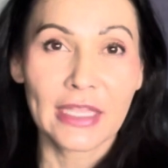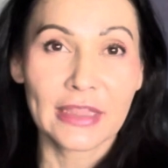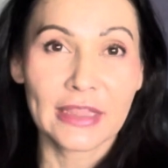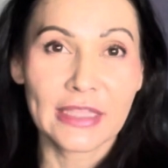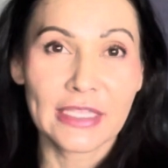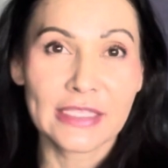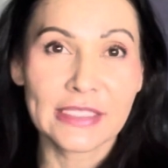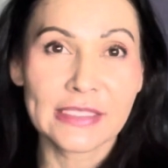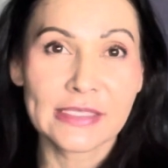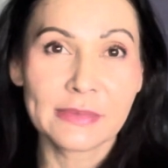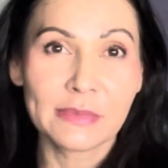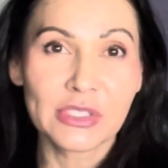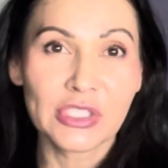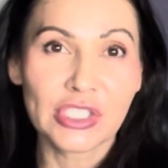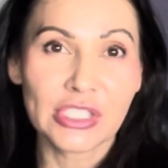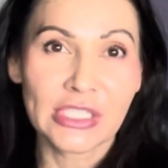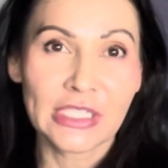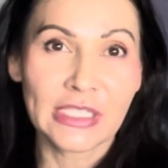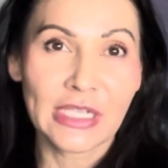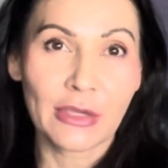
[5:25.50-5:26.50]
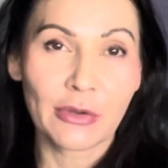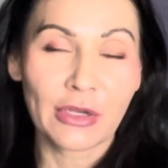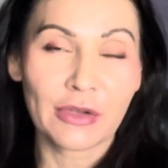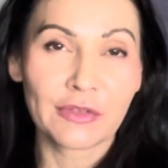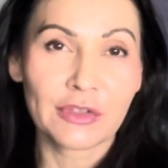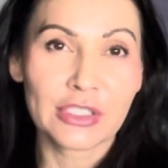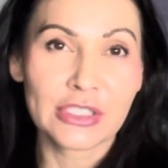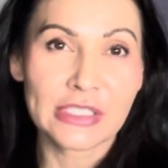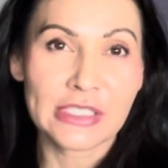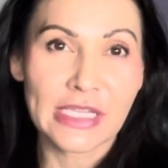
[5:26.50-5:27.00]
This machine,
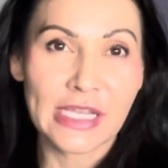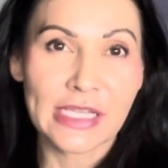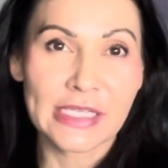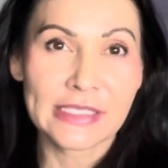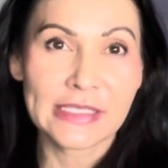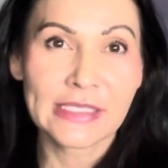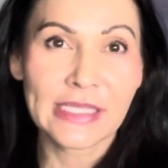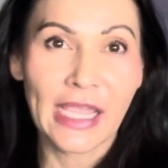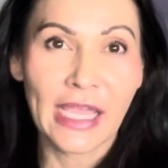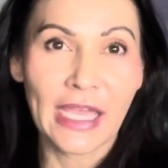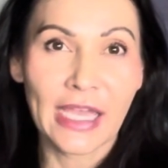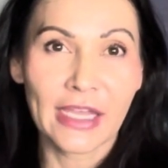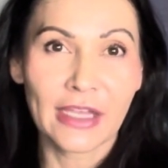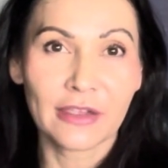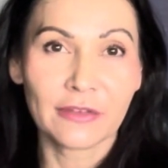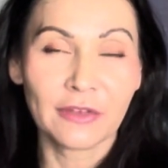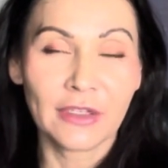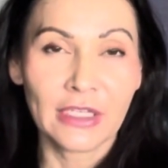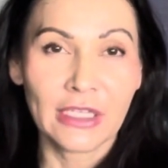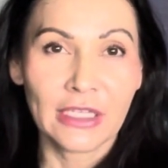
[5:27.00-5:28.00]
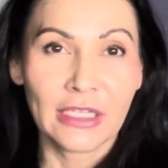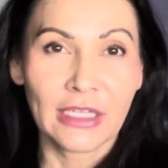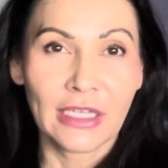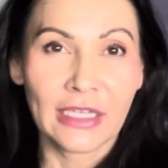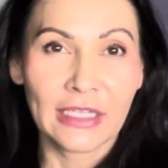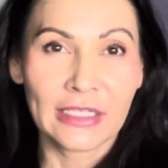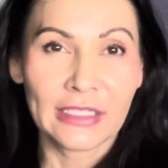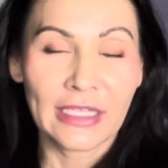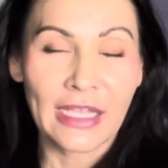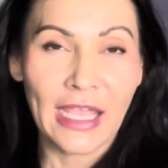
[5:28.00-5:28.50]
however, does have
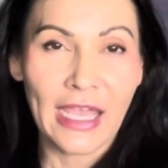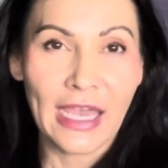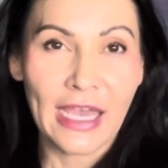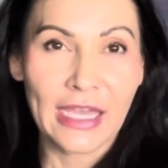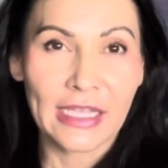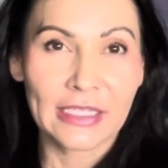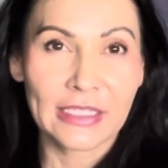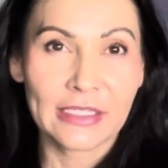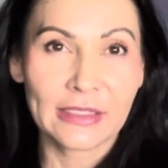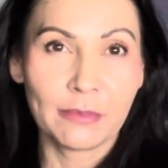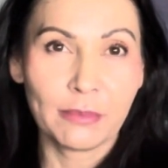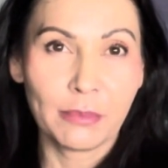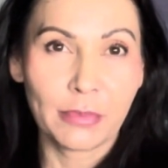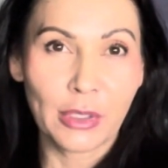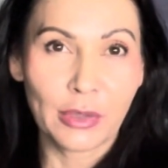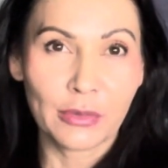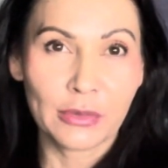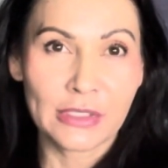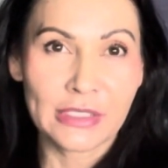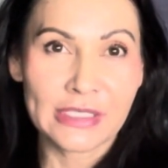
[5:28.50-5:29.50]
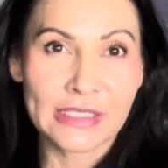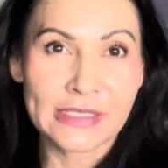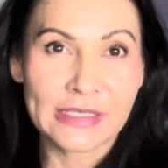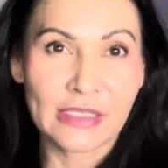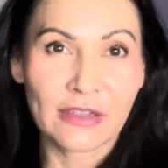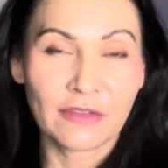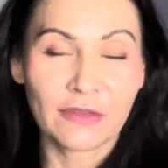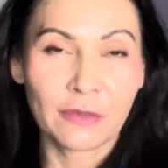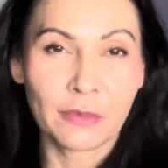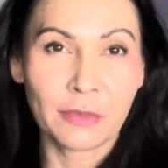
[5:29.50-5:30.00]
an added bonus
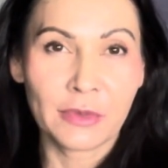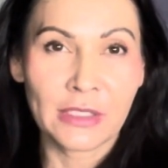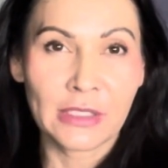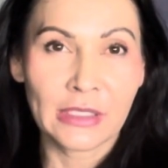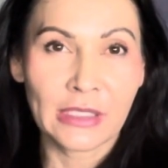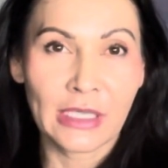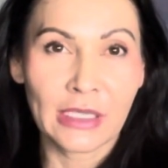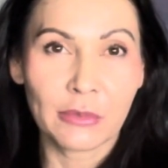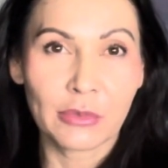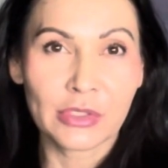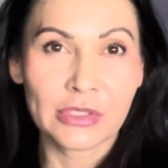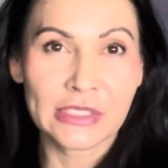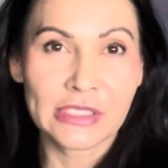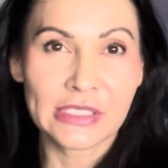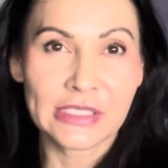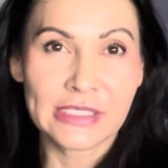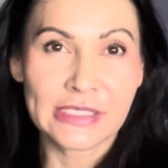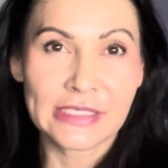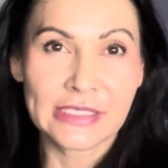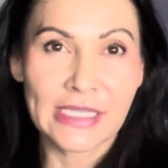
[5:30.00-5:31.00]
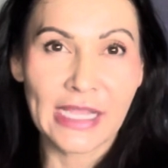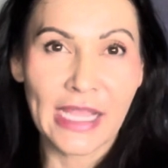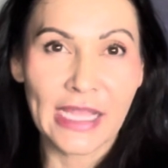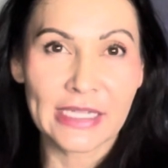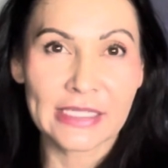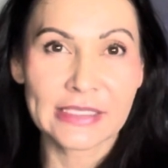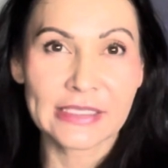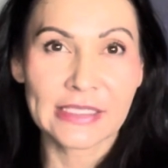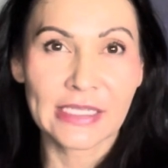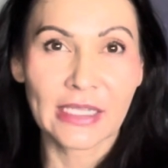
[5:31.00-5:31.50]
of being able to
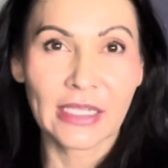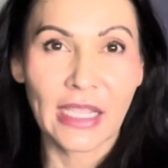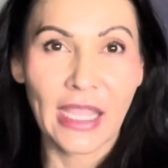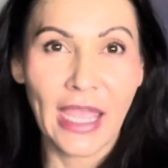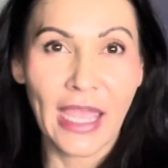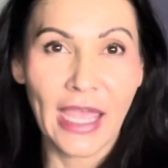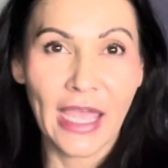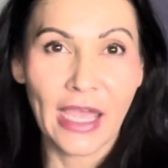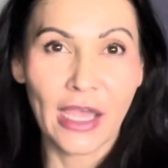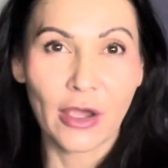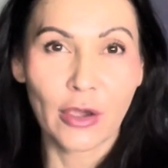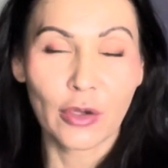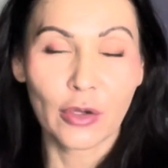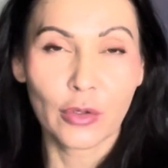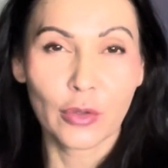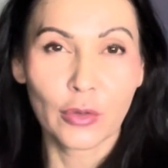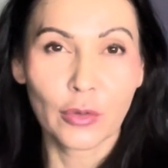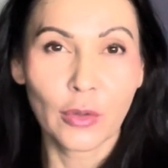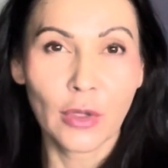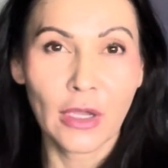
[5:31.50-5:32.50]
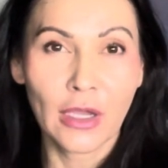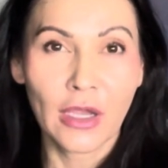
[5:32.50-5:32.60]
detect how